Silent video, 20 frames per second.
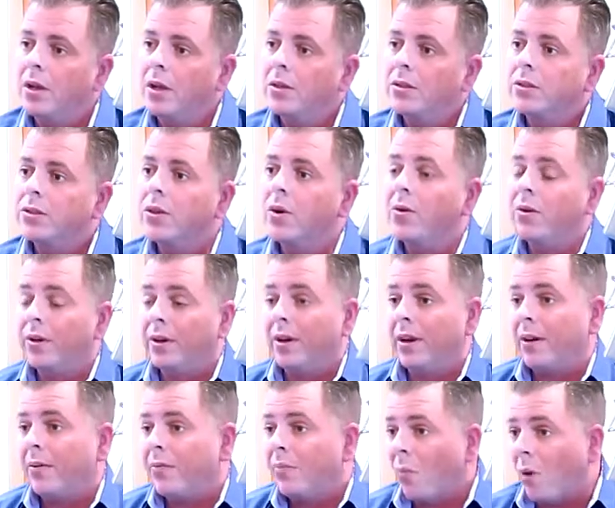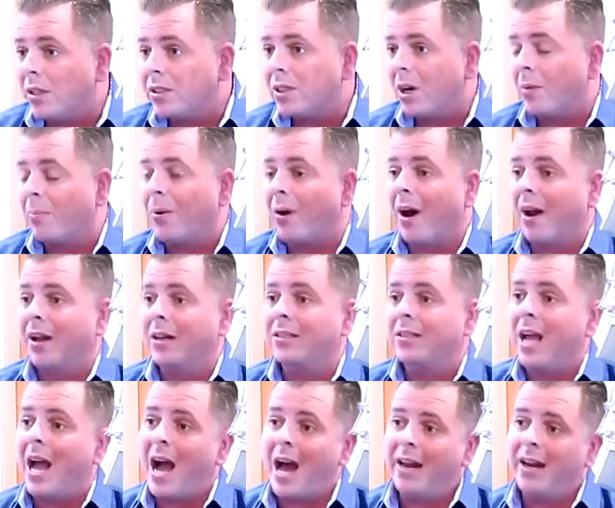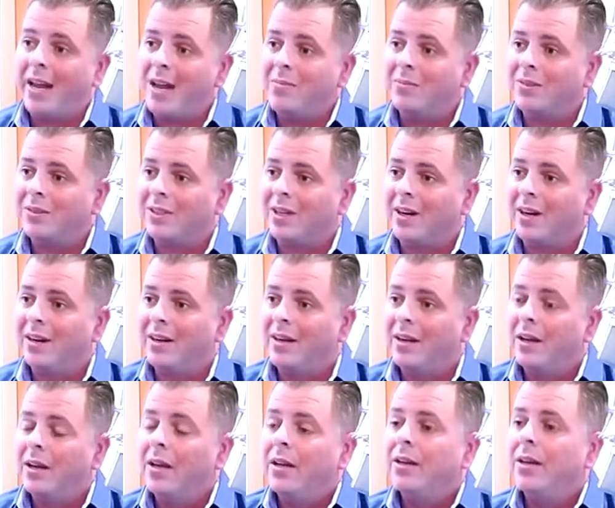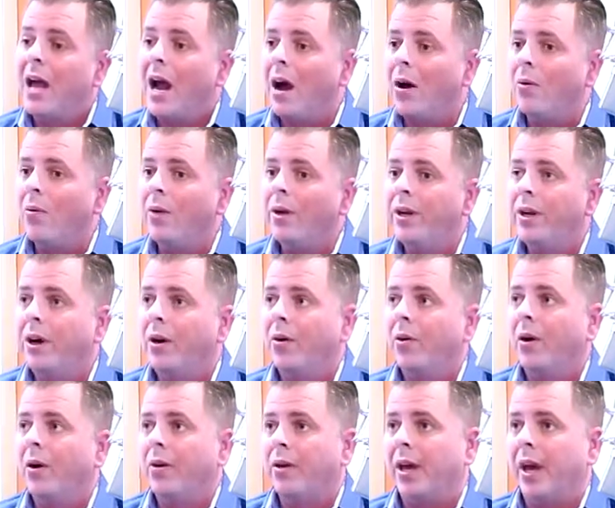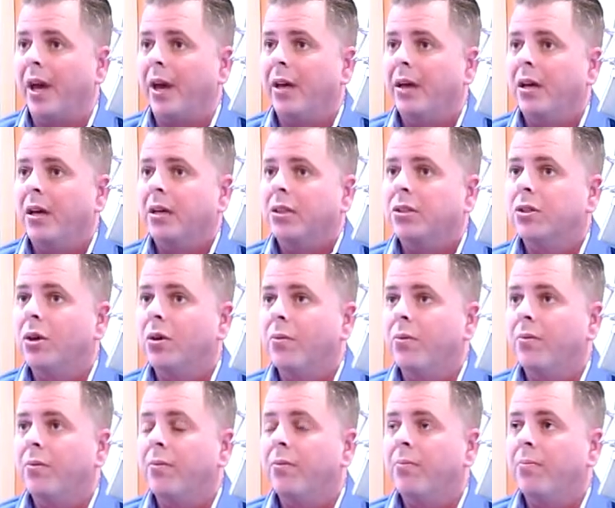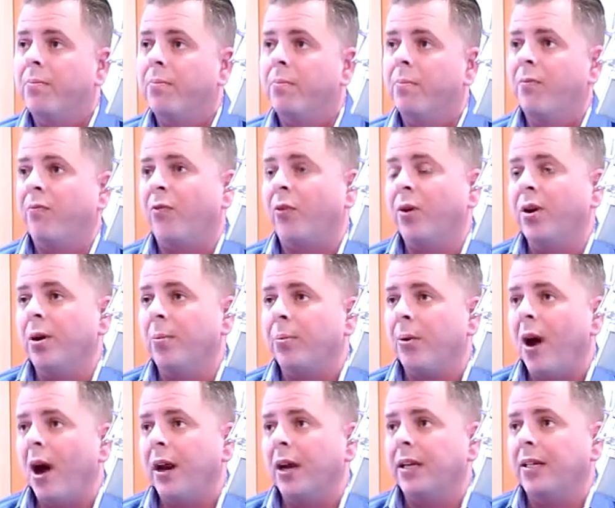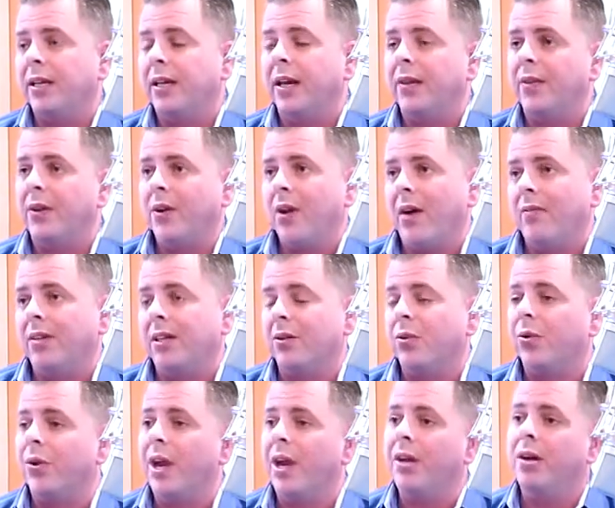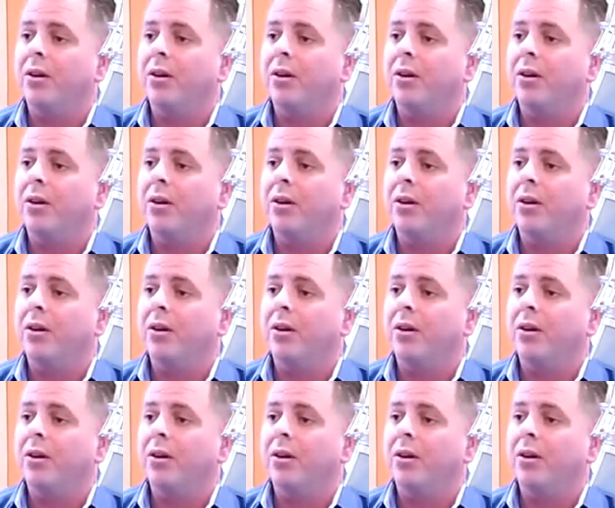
So once our product's at Amazon, now we know, okay, so for your product to get there, you have to create